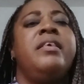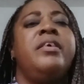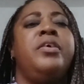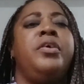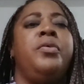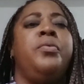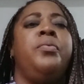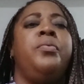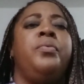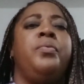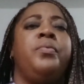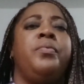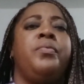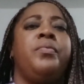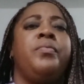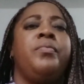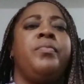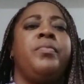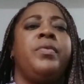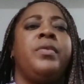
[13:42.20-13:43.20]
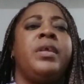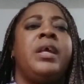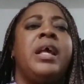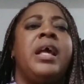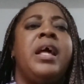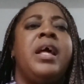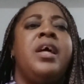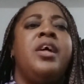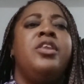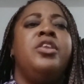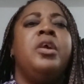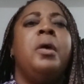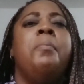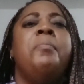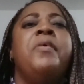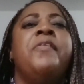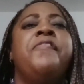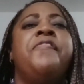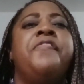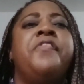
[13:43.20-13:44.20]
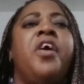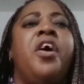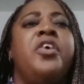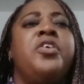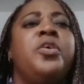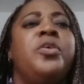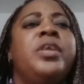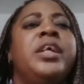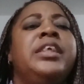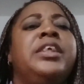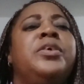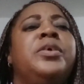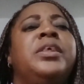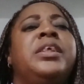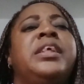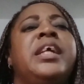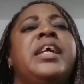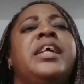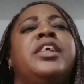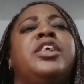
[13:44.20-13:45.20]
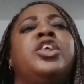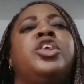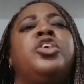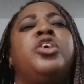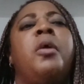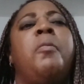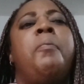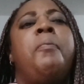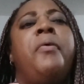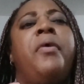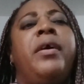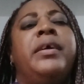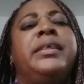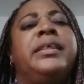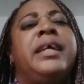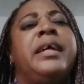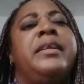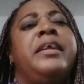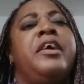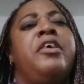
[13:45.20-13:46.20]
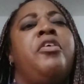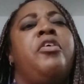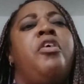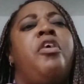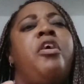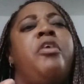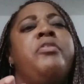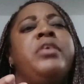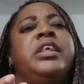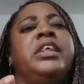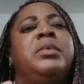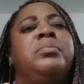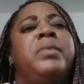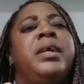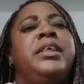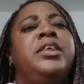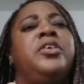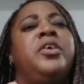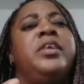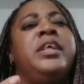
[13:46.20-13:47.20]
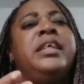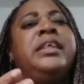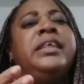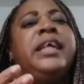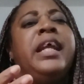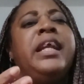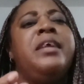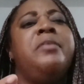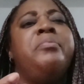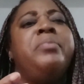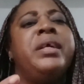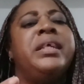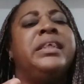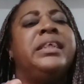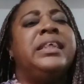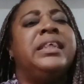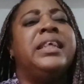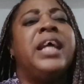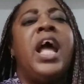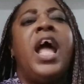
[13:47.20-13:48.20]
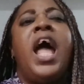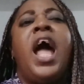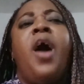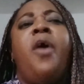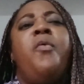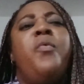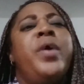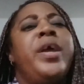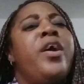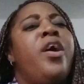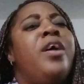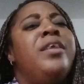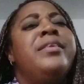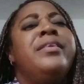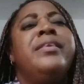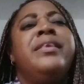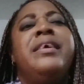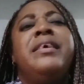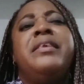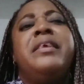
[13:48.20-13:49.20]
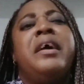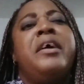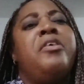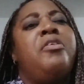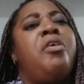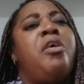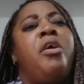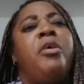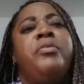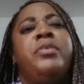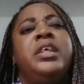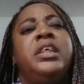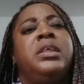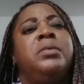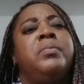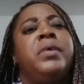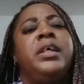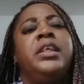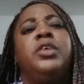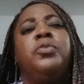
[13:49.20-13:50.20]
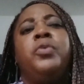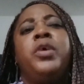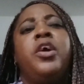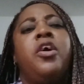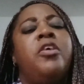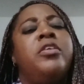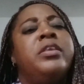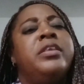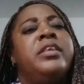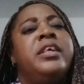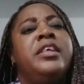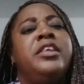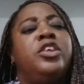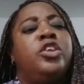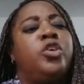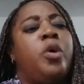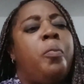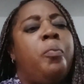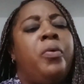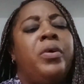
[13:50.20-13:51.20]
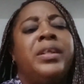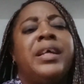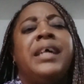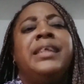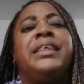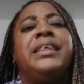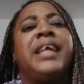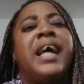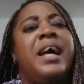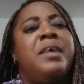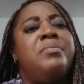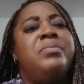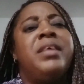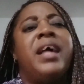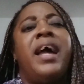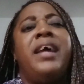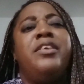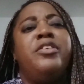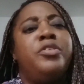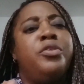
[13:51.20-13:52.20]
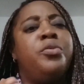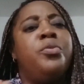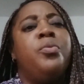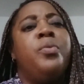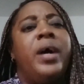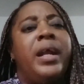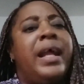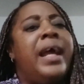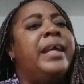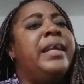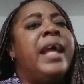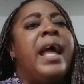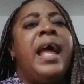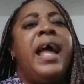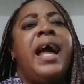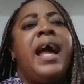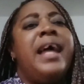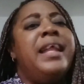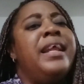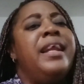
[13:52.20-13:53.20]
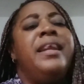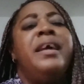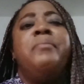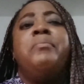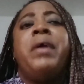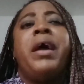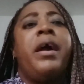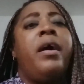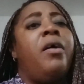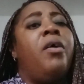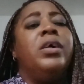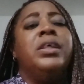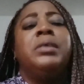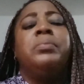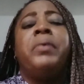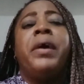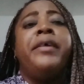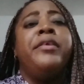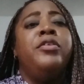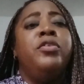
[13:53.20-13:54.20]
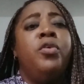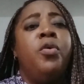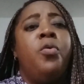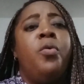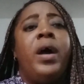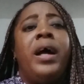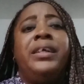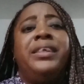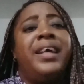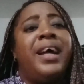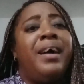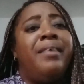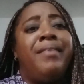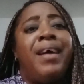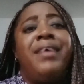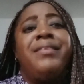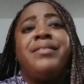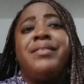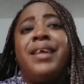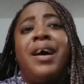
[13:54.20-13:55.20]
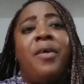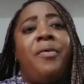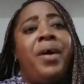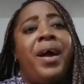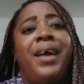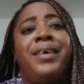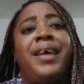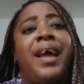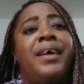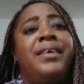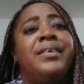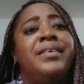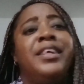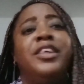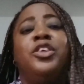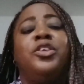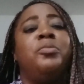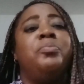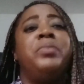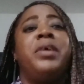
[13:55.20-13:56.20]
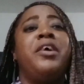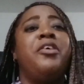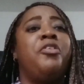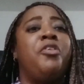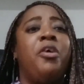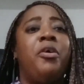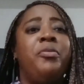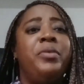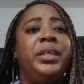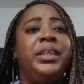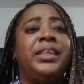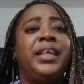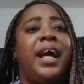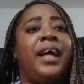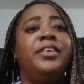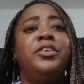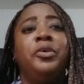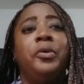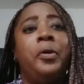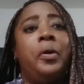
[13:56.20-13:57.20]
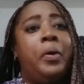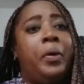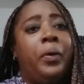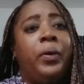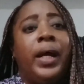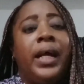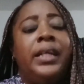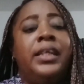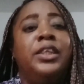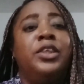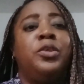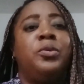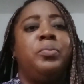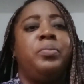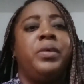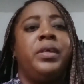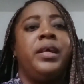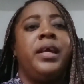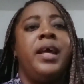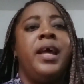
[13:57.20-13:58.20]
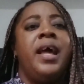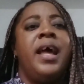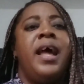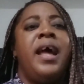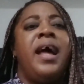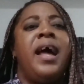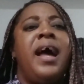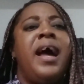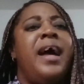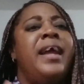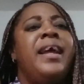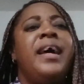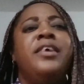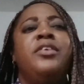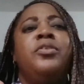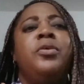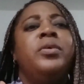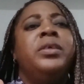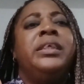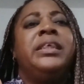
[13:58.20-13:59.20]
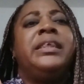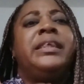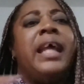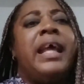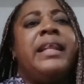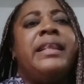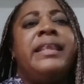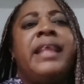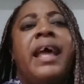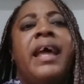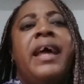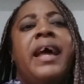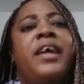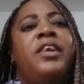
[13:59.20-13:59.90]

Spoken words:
you. Number four, you need to seek support and encouragement on a daily basis. We all need encouragement. We all need support. At times I do, and I let my husband know. Right now, I need to be encouraged. I know, no, I need to be. And I don't stay there. I